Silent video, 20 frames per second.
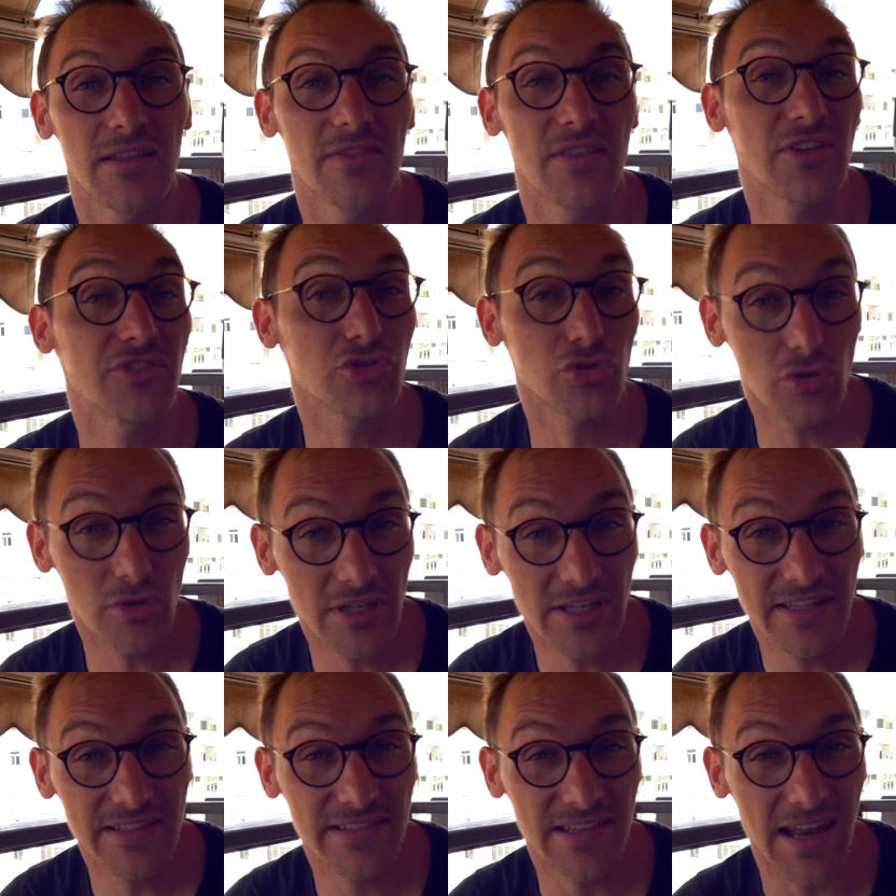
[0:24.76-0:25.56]
there
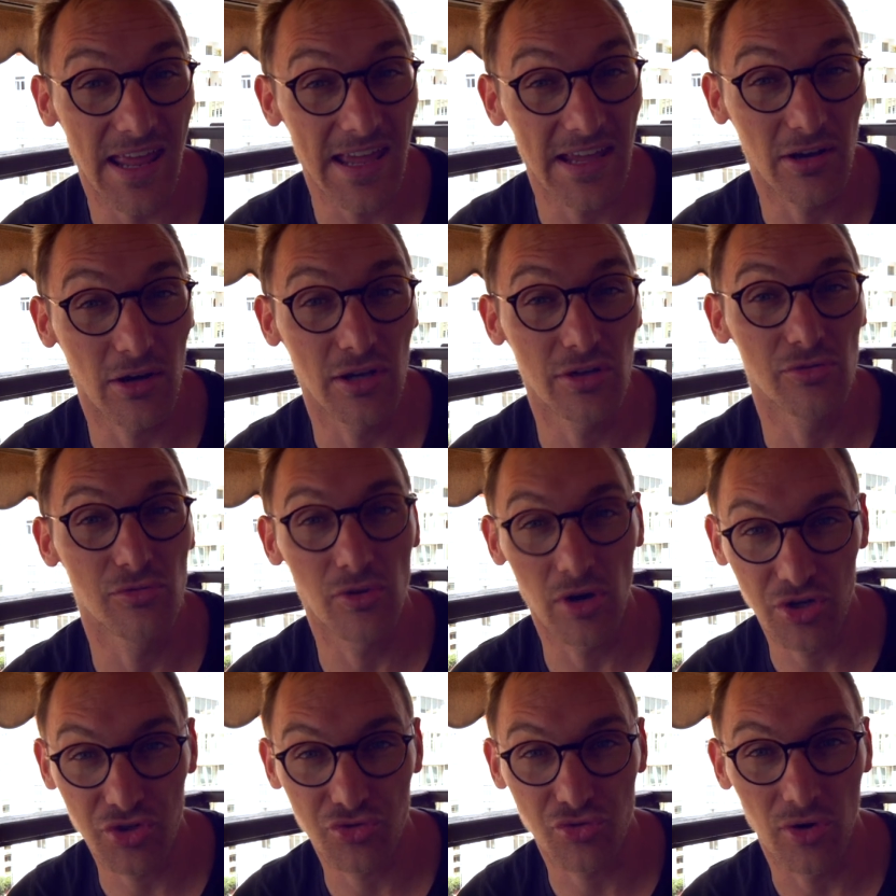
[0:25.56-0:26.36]
truly is an AI
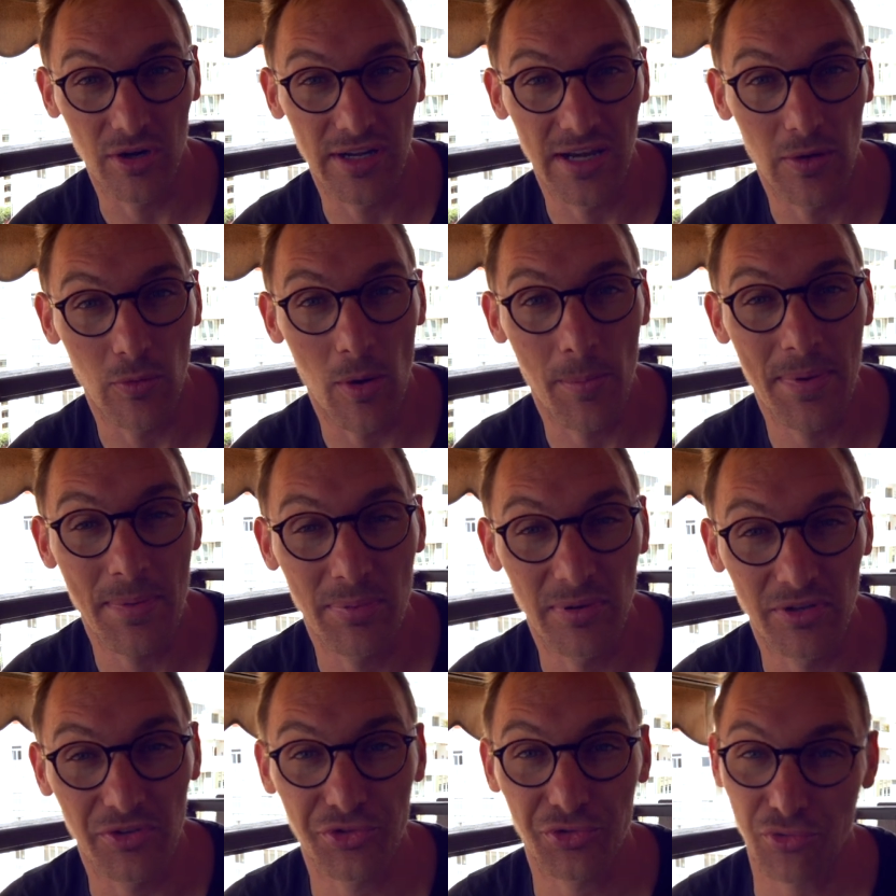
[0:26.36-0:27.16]
rush right now where
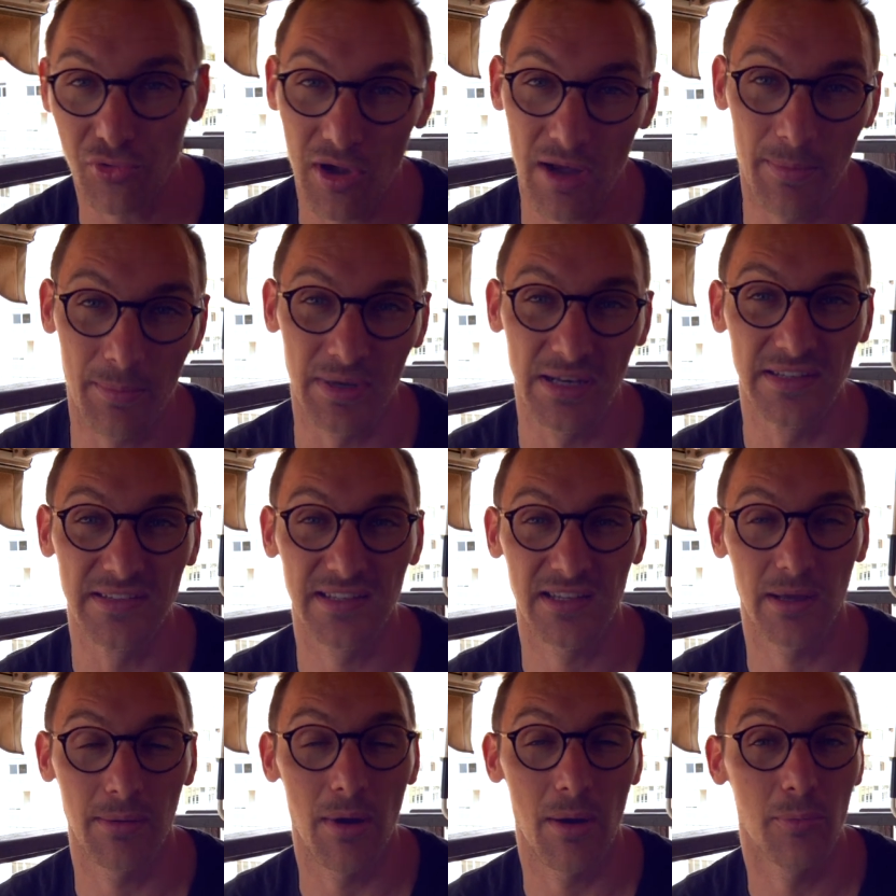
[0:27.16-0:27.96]
people are scrambling
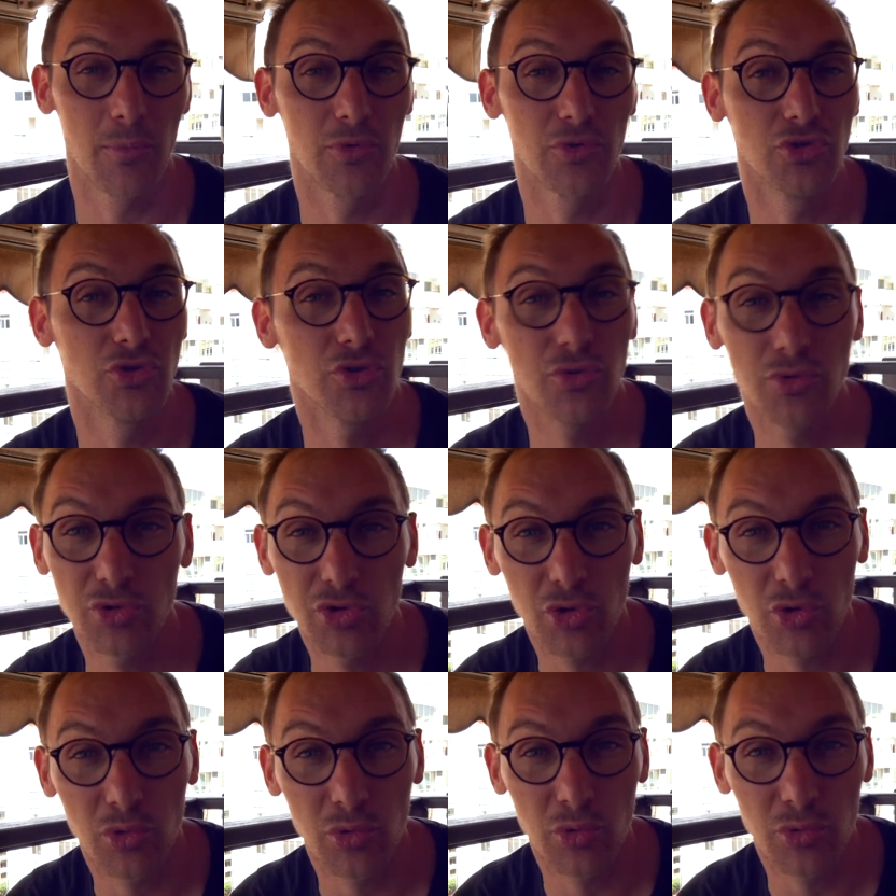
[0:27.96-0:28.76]
to come up with new
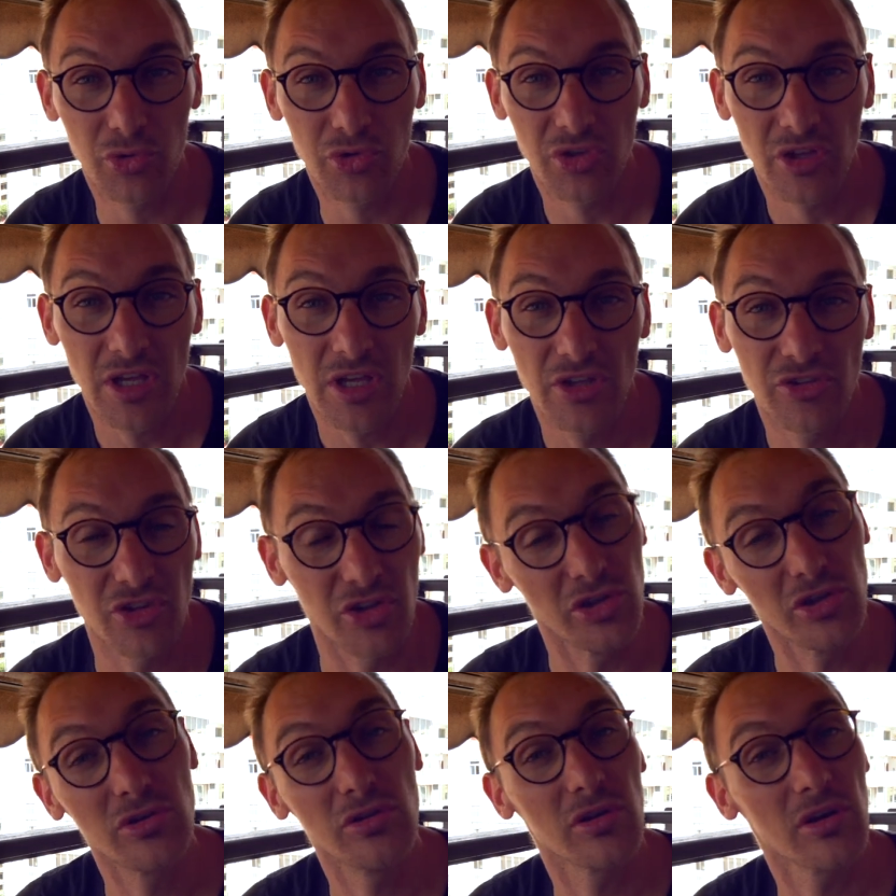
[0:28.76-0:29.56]
tools
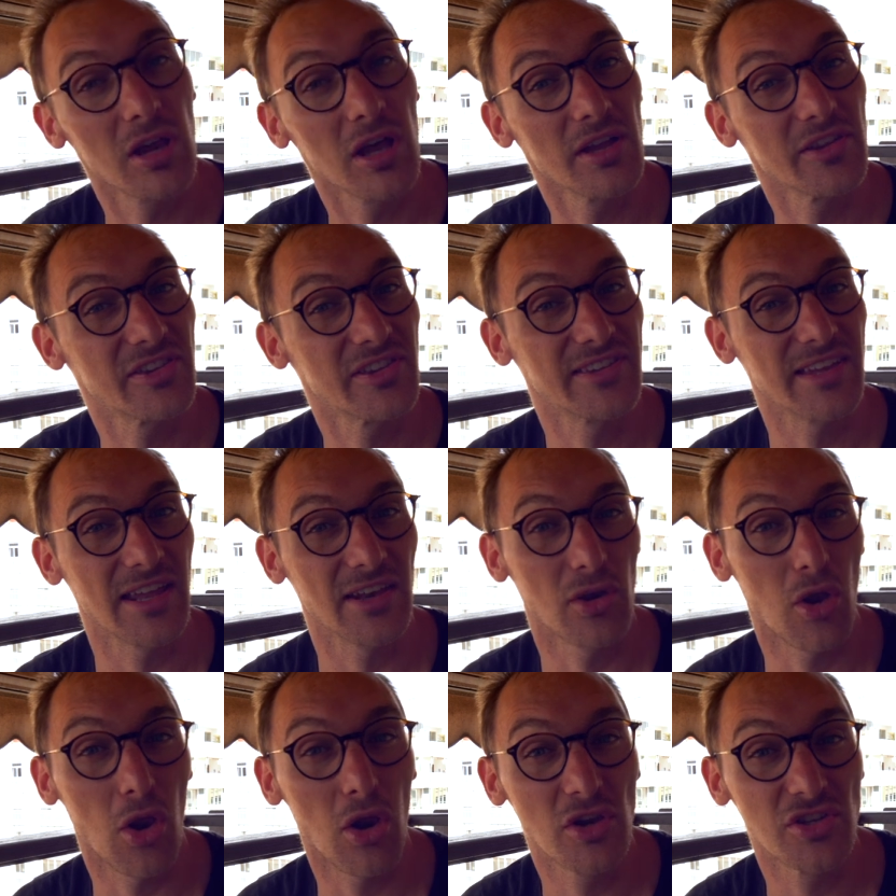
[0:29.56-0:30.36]
to utilize the
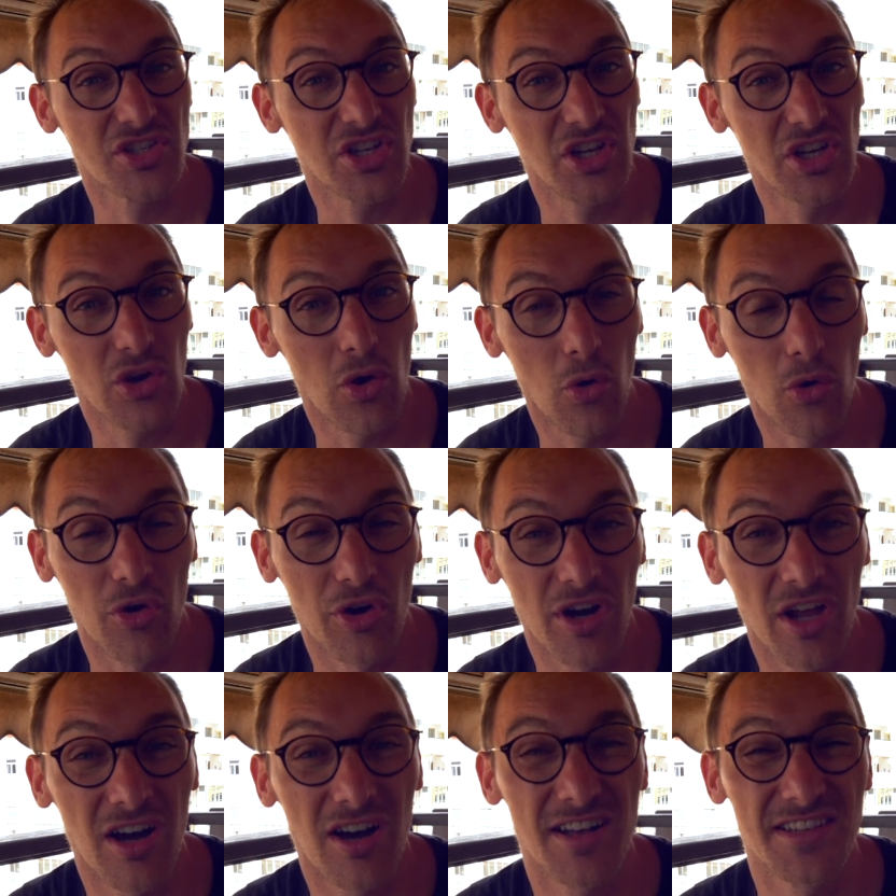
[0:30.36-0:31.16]
technology or
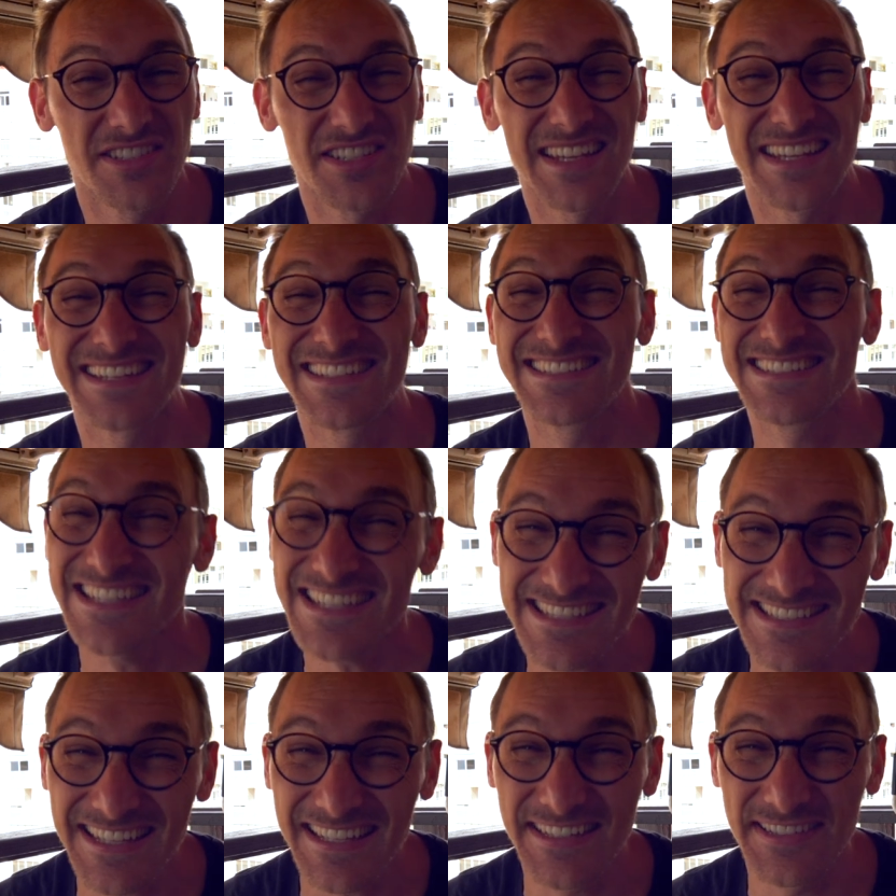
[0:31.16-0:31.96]
enhance
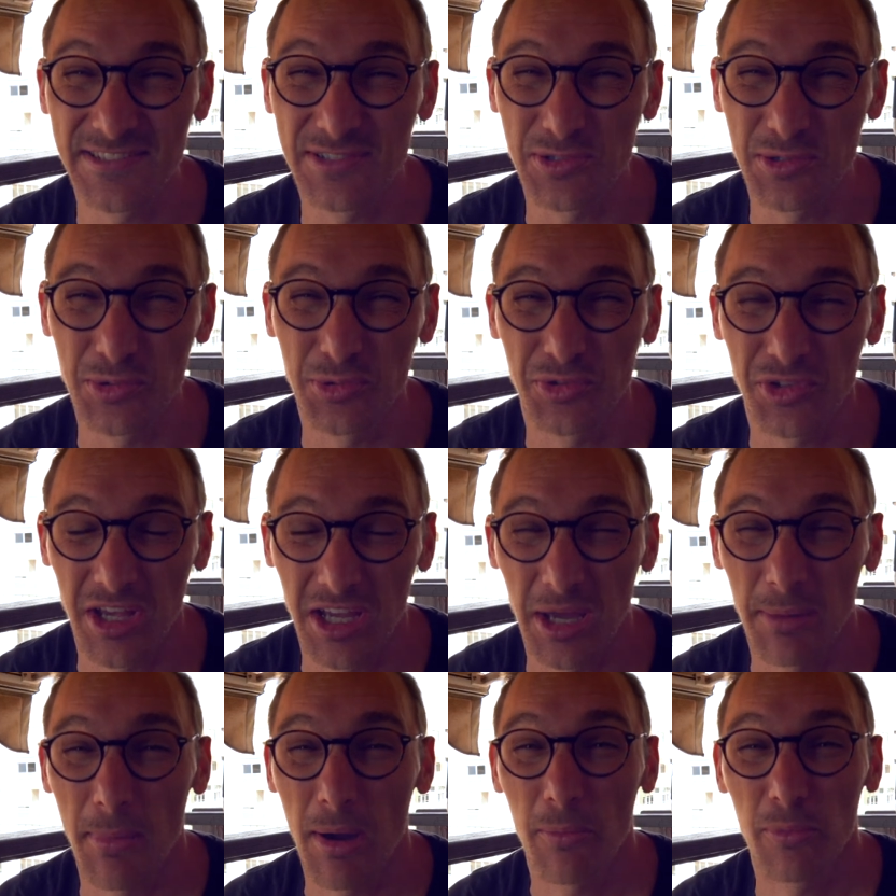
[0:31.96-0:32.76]
existing tools
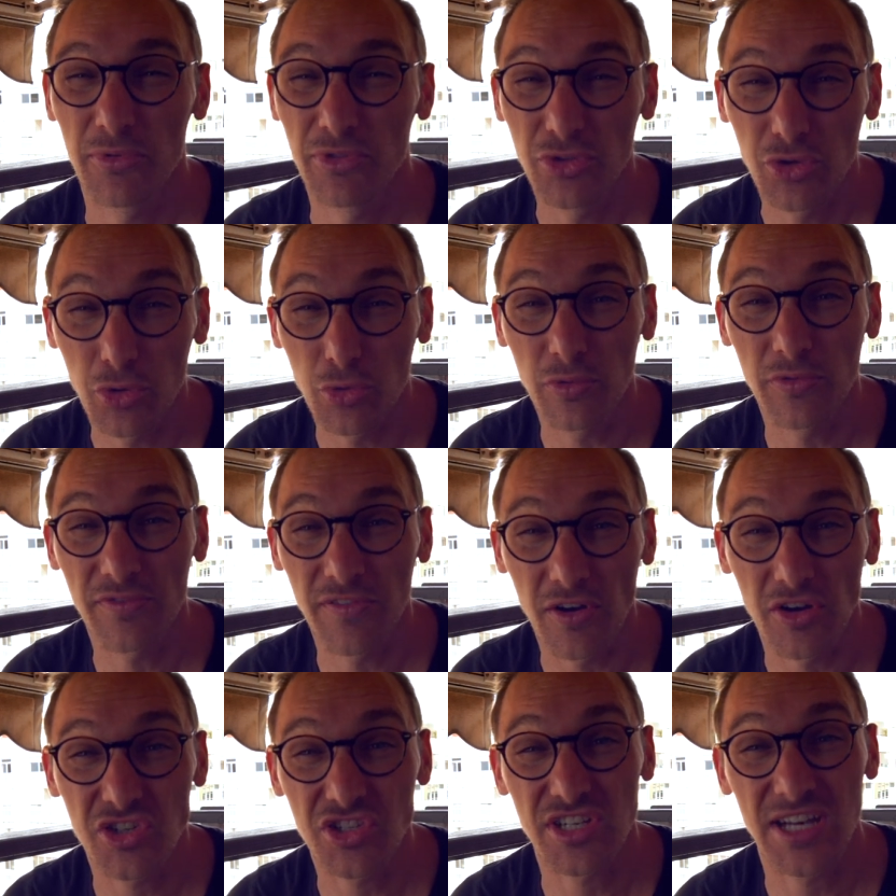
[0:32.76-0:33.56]
and come up with new
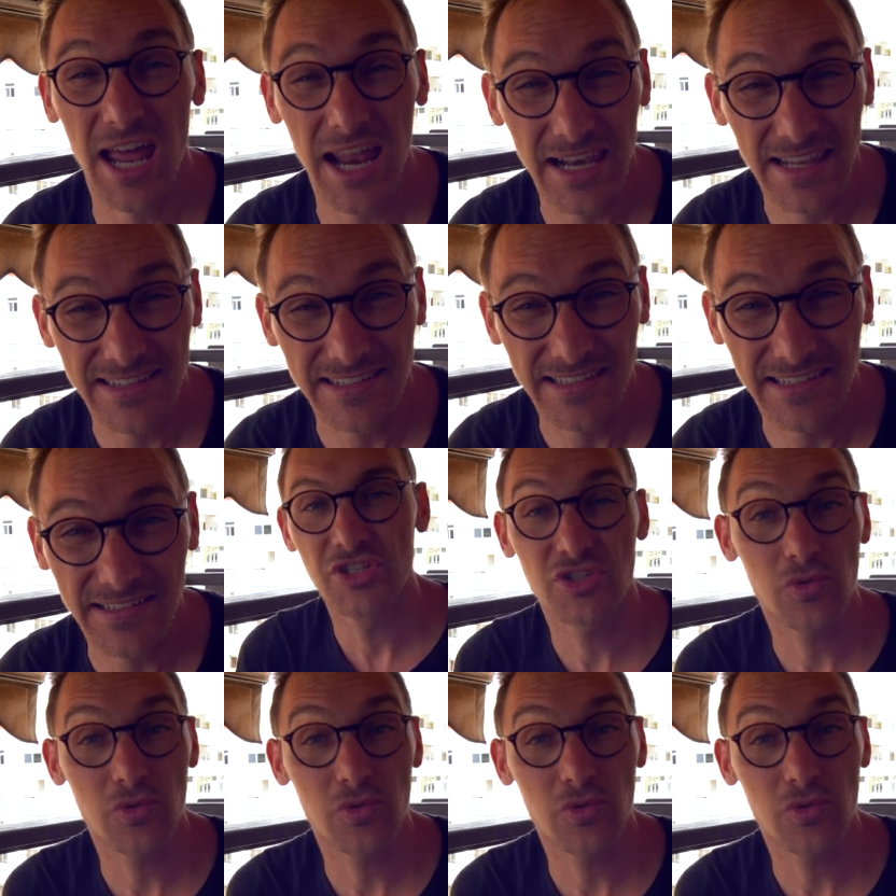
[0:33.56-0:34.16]
functionality.